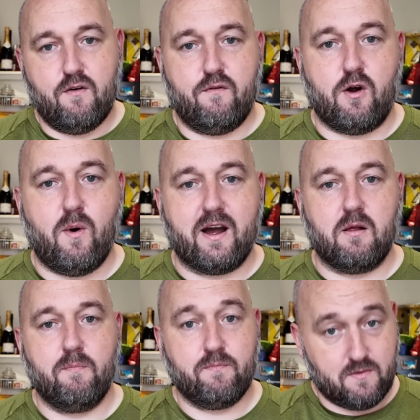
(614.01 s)
for a
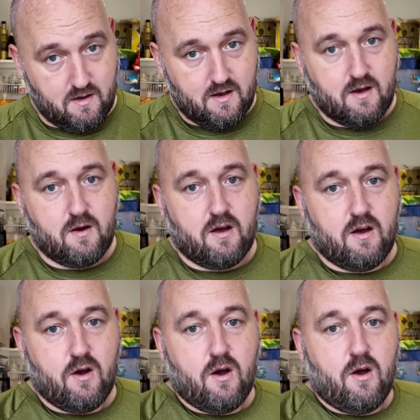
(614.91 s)
while.
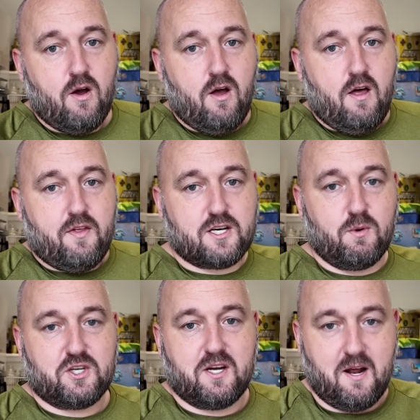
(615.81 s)
Thanks for
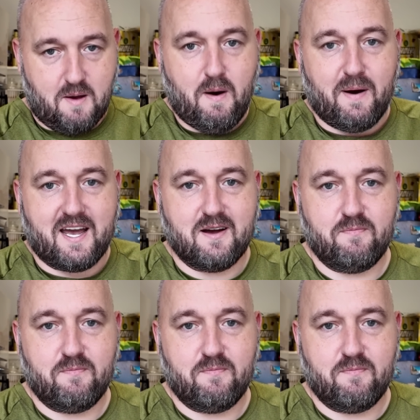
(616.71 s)
watching. Bye-bye.